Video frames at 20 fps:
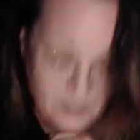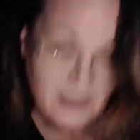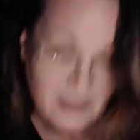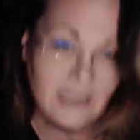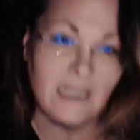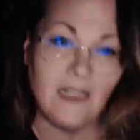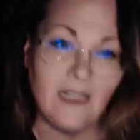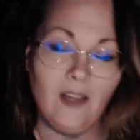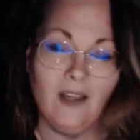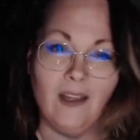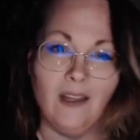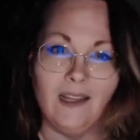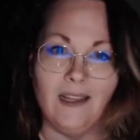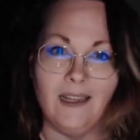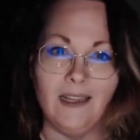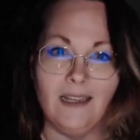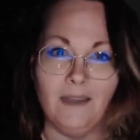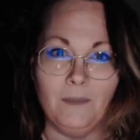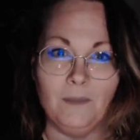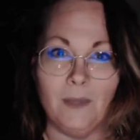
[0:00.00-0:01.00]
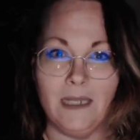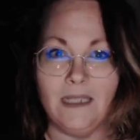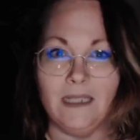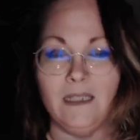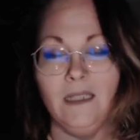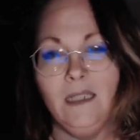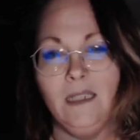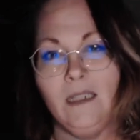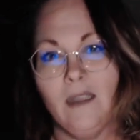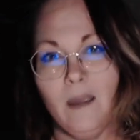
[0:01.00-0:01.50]
it
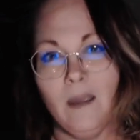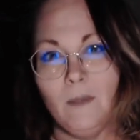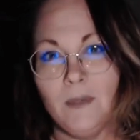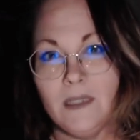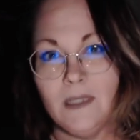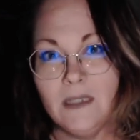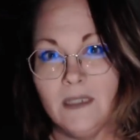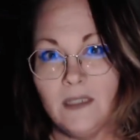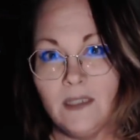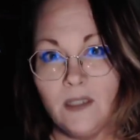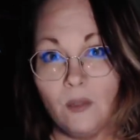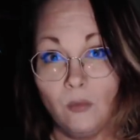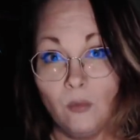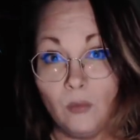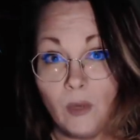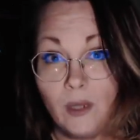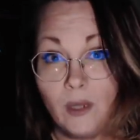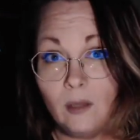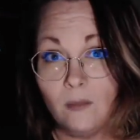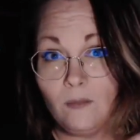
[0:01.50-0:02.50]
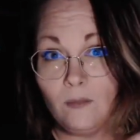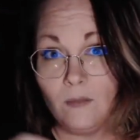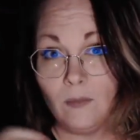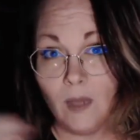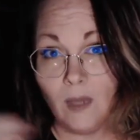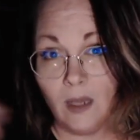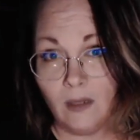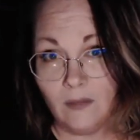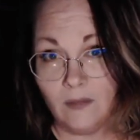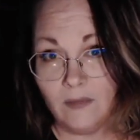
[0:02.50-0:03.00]
basically encompasses the realm
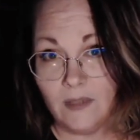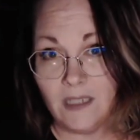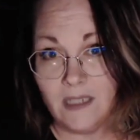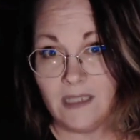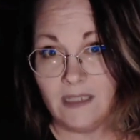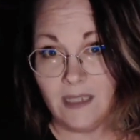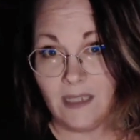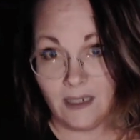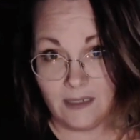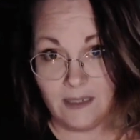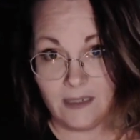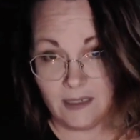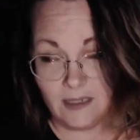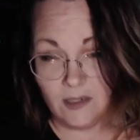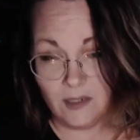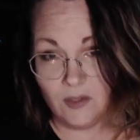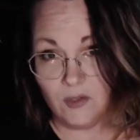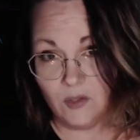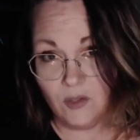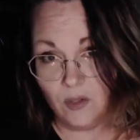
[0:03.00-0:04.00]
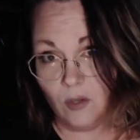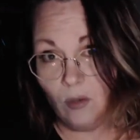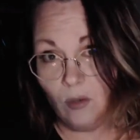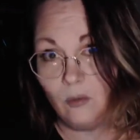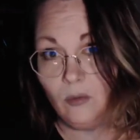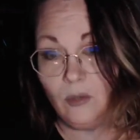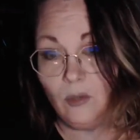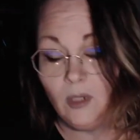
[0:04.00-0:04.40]
of the senses. So